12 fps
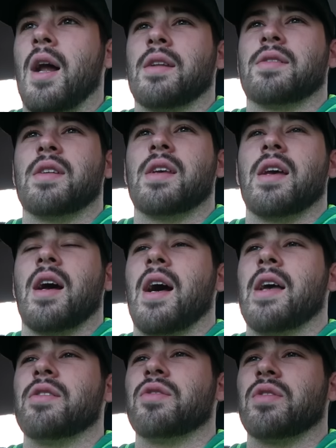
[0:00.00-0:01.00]
Honestly,
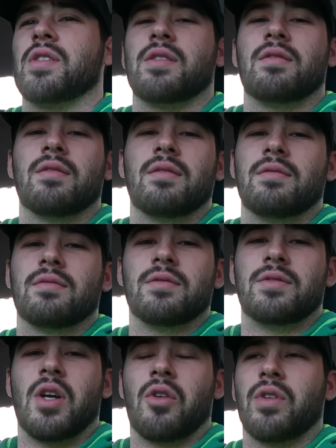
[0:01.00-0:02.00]
I usually
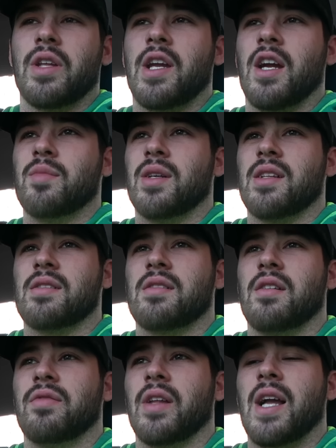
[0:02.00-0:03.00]
don't really care about that
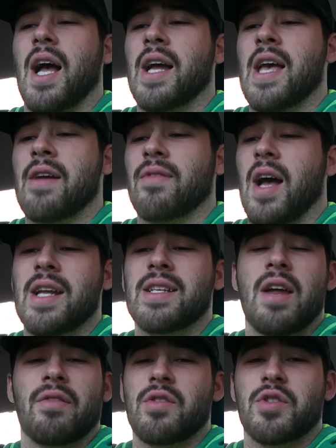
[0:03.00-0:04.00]
stuff. Like I have, I
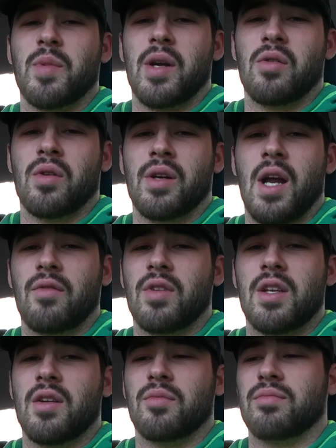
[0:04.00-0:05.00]
never use my horn. I
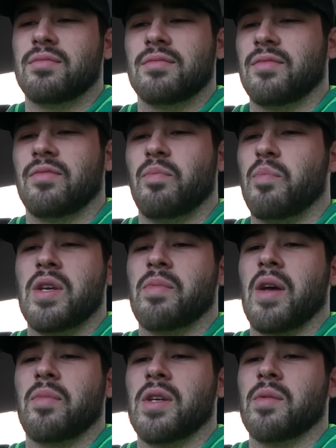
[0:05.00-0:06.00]
really don't beep
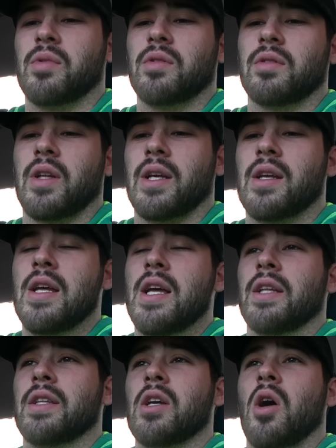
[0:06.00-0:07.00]
at people. Like
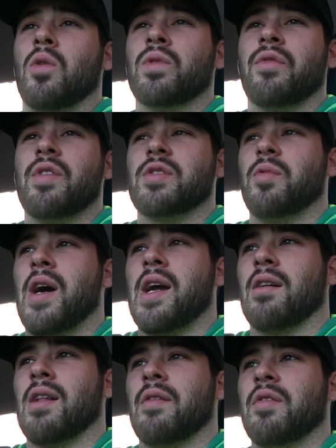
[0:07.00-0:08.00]
the only reason why
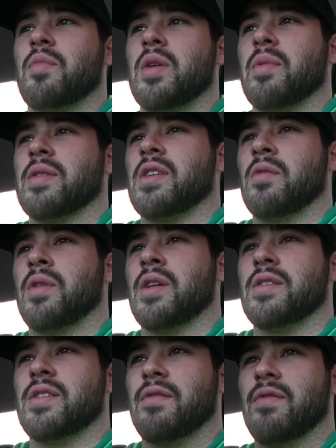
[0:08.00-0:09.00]
I'll ever beep at someone
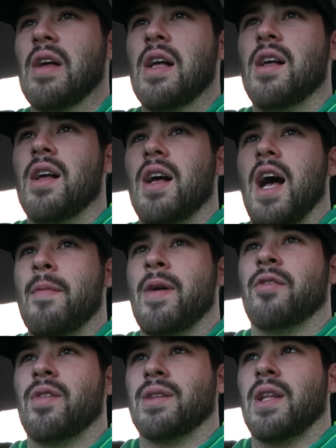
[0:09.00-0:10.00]
is if I'm
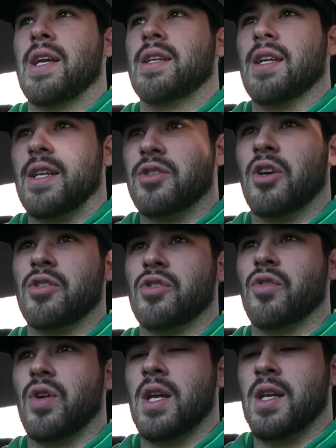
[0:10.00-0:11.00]
at a red light, it turns
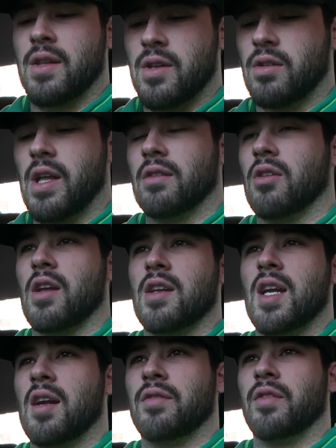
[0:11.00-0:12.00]
green, and they're like looking
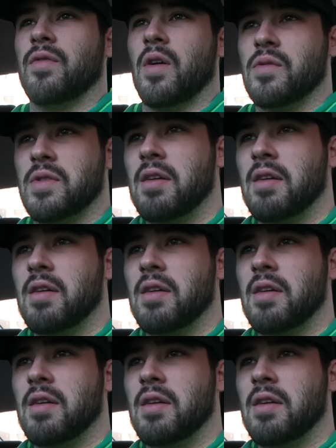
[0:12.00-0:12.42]
down at their phones.